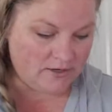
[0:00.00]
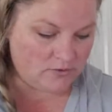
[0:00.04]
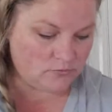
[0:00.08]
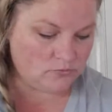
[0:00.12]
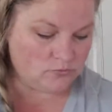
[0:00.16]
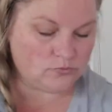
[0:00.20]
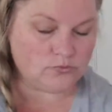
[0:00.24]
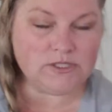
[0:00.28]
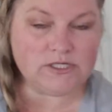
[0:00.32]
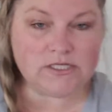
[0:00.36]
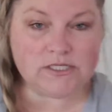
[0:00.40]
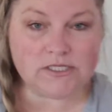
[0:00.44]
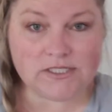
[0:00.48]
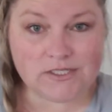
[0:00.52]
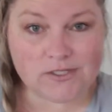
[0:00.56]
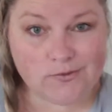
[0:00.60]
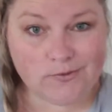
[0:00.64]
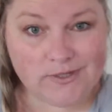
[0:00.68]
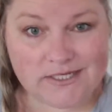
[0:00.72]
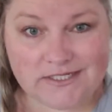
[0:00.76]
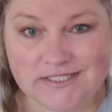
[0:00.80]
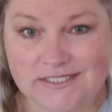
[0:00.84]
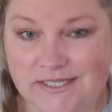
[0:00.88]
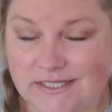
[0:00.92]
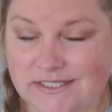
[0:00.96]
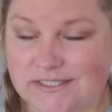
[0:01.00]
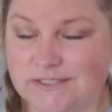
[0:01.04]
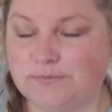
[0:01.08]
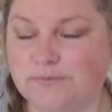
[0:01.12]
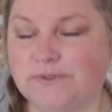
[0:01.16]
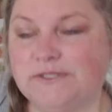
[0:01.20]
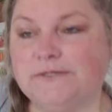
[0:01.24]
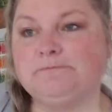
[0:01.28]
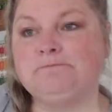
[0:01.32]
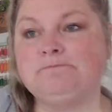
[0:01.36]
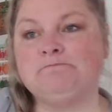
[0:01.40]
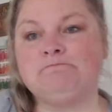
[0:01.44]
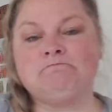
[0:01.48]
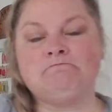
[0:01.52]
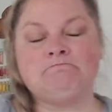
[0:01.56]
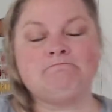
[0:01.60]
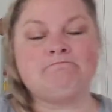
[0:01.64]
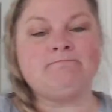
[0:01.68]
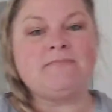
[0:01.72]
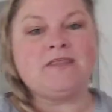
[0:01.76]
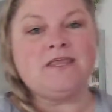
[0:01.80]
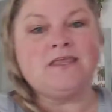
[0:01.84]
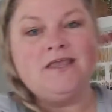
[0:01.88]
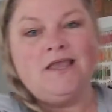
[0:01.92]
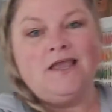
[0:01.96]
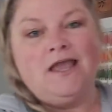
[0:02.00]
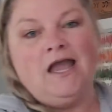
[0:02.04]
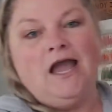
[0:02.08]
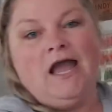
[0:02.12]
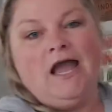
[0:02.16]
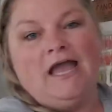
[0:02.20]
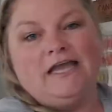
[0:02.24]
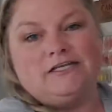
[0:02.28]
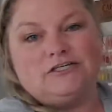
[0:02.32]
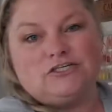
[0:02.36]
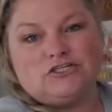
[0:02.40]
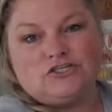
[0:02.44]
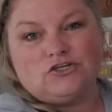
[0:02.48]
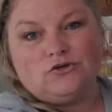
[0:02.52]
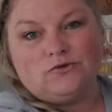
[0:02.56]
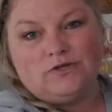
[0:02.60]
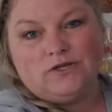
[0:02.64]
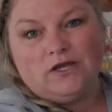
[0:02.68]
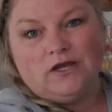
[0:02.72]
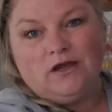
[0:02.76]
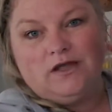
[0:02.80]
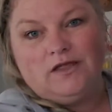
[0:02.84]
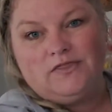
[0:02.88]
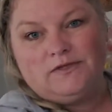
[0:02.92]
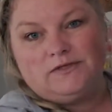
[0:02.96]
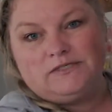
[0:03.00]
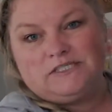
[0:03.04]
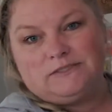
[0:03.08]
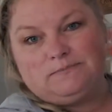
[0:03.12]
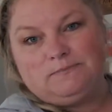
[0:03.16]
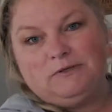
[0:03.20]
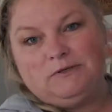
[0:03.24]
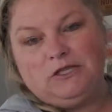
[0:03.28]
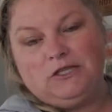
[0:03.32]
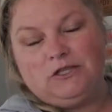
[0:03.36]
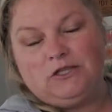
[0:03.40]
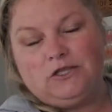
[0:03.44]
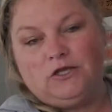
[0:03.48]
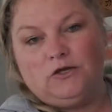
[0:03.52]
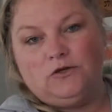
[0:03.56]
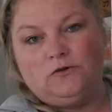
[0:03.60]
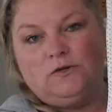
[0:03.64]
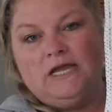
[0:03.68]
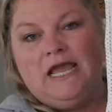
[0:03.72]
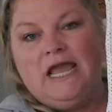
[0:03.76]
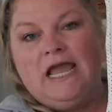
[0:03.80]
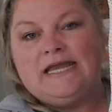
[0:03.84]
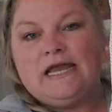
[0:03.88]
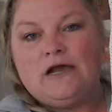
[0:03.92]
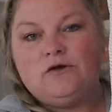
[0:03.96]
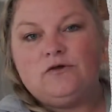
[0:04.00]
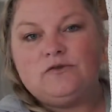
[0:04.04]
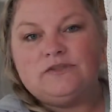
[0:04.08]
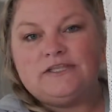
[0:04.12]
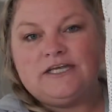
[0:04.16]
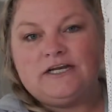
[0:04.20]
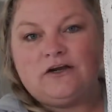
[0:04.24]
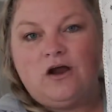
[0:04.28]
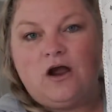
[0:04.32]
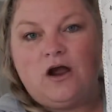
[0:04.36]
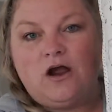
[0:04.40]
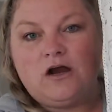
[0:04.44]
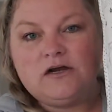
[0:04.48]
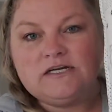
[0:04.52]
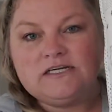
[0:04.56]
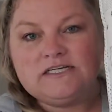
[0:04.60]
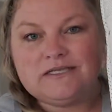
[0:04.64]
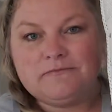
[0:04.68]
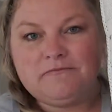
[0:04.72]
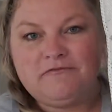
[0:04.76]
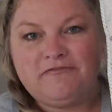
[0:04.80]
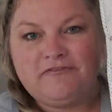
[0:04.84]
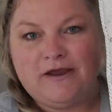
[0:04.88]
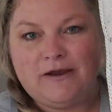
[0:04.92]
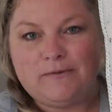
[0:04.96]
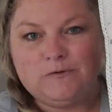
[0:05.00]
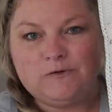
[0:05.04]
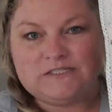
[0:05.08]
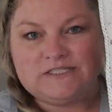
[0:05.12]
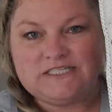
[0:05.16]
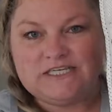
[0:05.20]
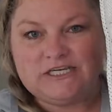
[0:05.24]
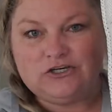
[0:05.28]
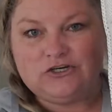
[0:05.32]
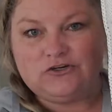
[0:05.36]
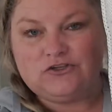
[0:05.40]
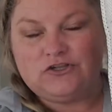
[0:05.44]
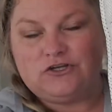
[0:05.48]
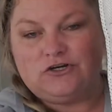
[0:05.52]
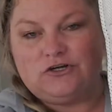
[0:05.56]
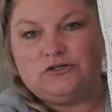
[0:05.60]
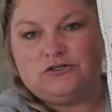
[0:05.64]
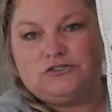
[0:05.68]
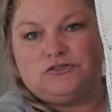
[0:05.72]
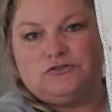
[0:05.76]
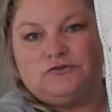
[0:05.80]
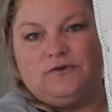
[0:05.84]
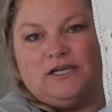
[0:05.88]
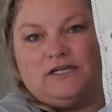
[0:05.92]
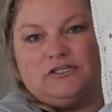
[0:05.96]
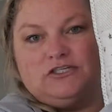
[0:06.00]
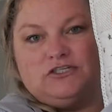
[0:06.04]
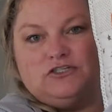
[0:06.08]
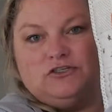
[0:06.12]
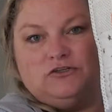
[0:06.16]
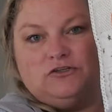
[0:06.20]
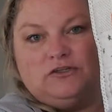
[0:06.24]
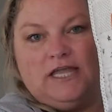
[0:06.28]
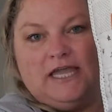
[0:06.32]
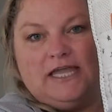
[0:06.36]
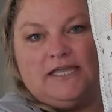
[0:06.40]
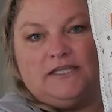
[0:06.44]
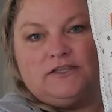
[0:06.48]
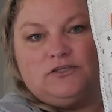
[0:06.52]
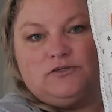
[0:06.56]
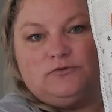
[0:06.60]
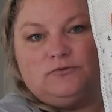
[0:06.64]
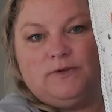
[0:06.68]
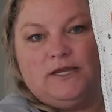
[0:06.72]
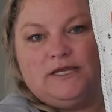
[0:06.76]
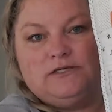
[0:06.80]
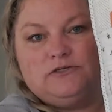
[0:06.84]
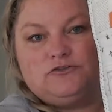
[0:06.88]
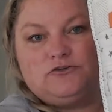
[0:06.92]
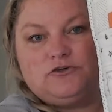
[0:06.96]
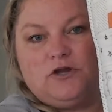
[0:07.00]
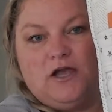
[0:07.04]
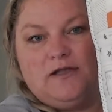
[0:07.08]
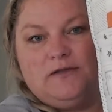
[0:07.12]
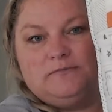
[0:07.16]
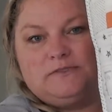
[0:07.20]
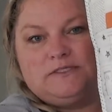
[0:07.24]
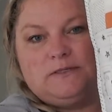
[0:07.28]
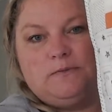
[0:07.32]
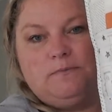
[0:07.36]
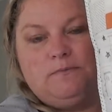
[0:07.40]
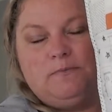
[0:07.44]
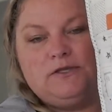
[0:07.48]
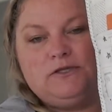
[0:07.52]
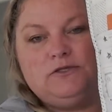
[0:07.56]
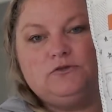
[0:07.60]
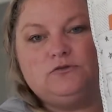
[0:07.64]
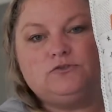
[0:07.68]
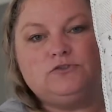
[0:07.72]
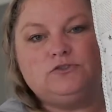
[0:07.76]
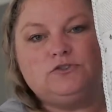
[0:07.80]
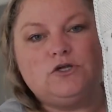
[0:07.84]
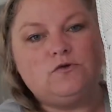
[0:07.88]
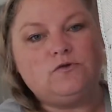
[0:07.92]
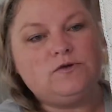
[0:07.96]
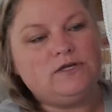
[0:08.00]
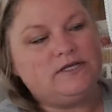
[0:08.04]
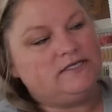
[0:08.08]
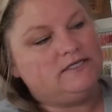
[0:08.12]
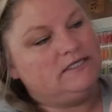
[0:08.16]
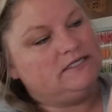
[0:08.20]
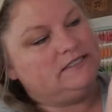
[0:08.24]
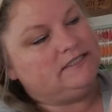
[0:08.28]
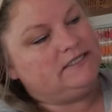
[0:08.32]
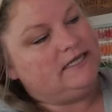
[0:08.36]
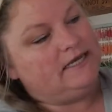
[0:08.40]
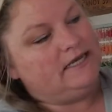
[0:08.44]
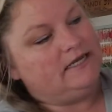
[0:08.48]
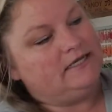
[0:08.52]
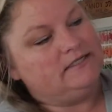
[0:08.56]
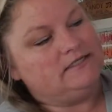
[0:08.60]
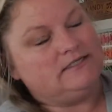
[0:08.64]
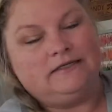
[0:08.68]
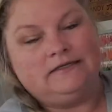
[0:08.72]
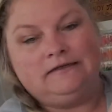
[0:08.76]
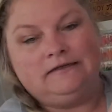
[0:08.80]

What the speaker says: really quick to this one and show you on this pillow. Now, there are some fabrics here that are directional, like the raindrops, but you'll notice that